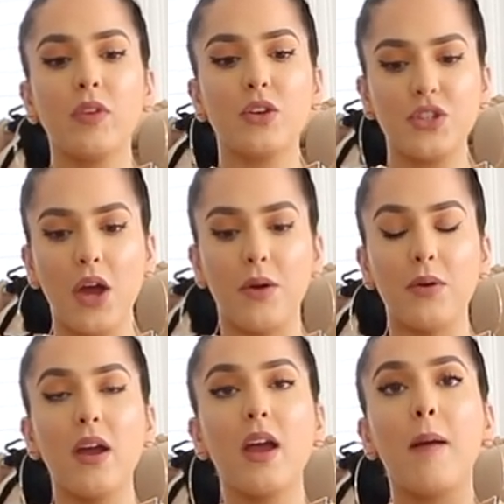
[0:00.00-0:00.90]

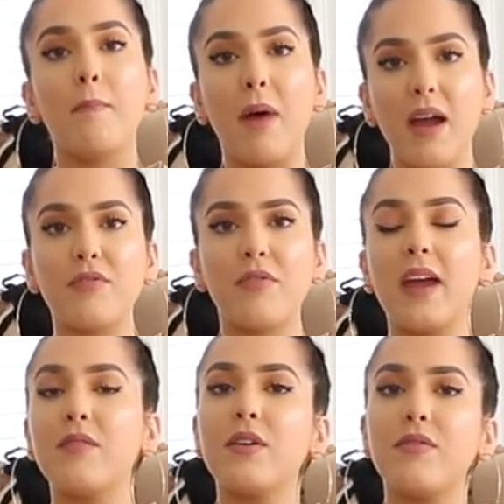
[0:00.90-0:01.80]
So my
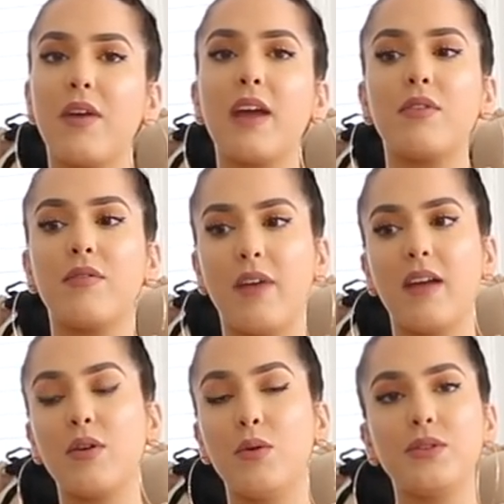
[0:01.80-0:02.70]
favorite
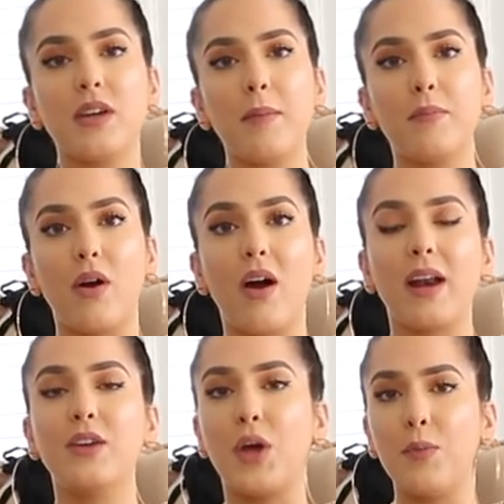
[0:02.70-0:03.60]
all-time bra,
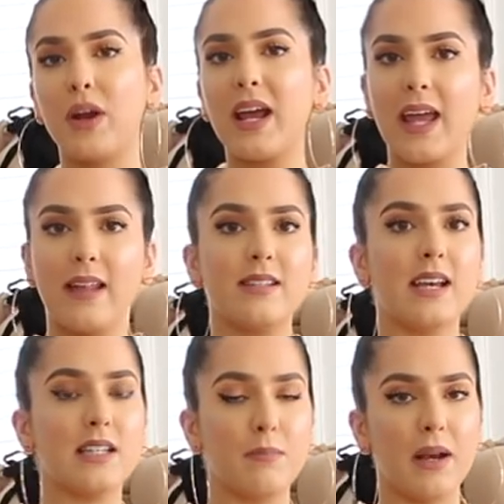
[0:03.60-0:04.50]
and I don't want to again
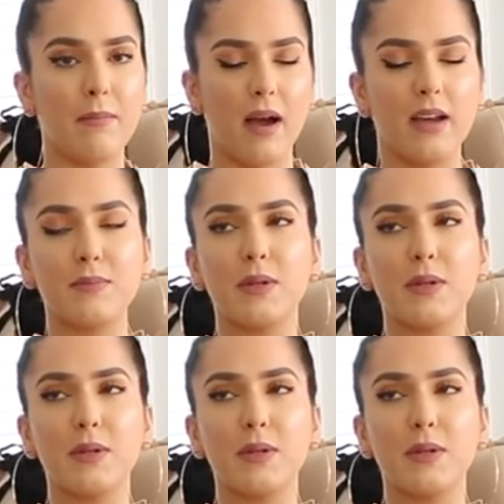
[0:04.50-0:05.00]
say to minimize,